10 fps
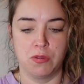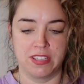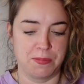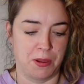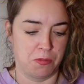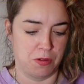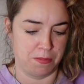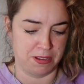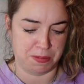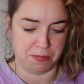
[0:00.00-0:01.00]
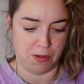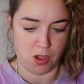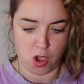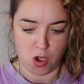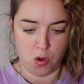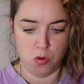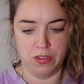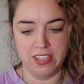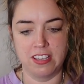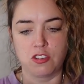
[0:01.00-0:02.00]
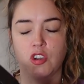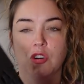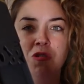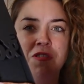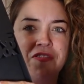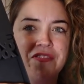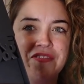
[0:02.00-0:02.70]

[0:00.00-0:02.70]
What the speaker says: Oh, is this by? Must be. Oh, this is cool.